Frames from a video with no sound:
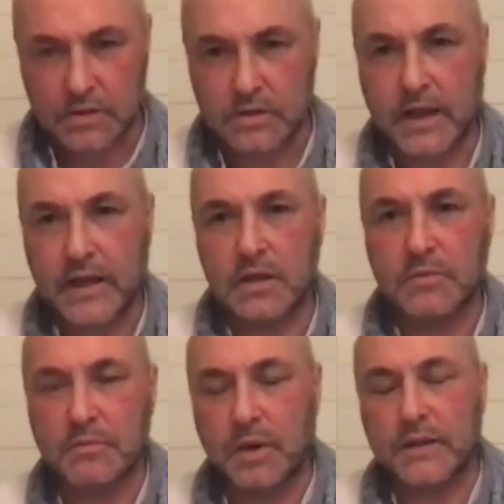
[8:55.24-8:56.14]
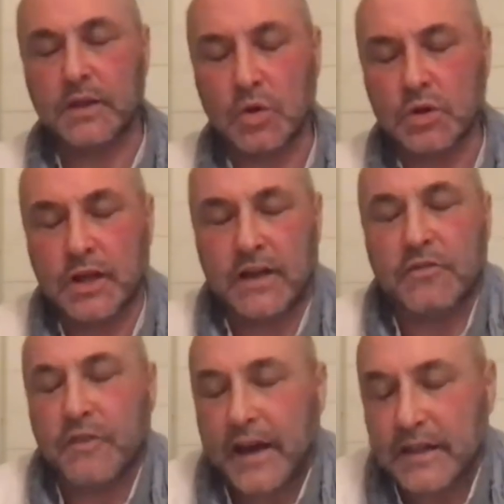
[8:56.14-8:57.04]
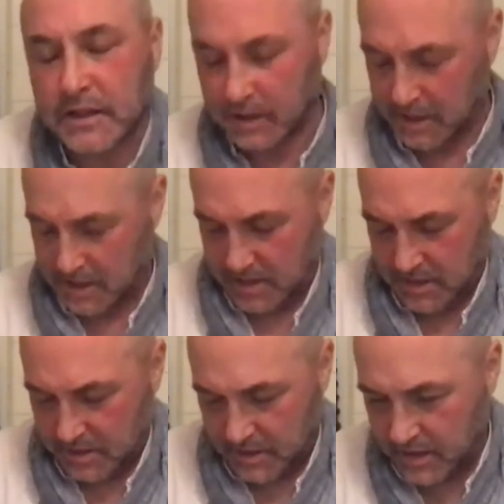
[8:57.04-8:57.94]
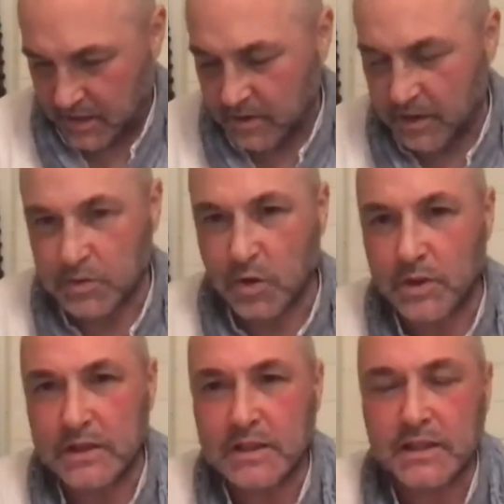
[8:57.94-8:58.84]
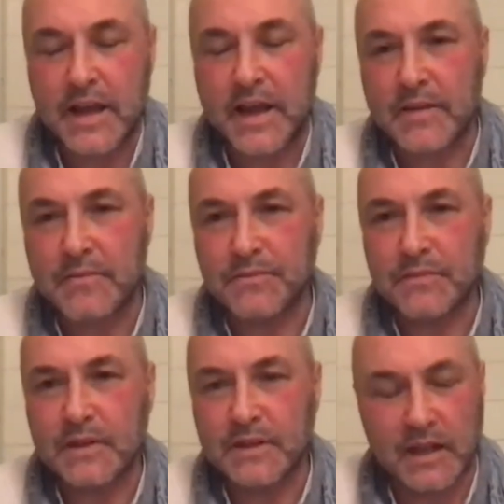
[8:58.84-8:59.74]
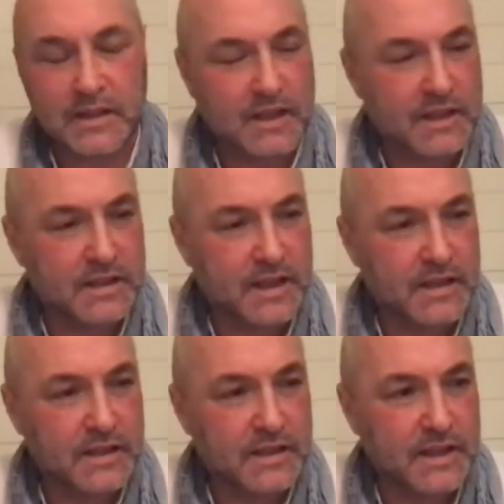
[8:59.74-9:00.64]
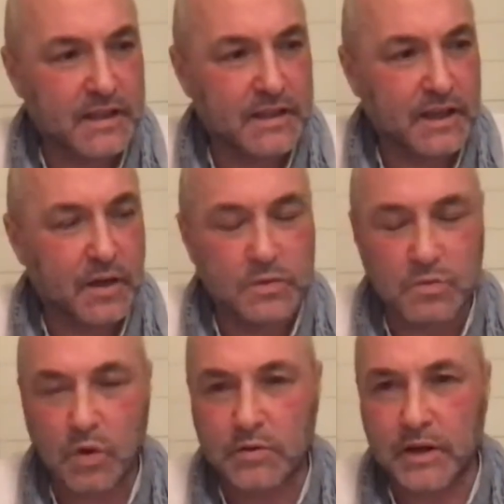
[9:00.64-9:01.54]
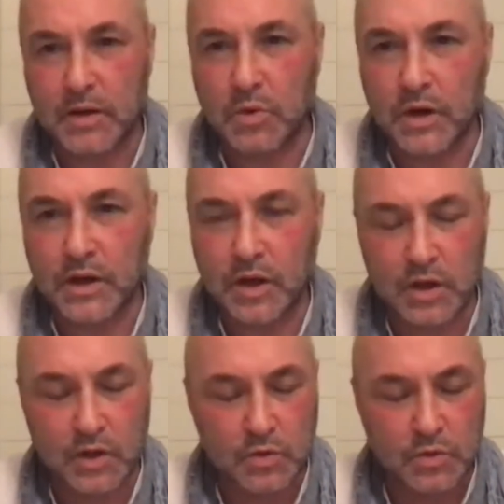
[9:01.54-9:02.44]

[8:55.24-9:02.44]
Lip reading: taken by the notion. And in fact, it was only today that I was walking around. I'm working on a new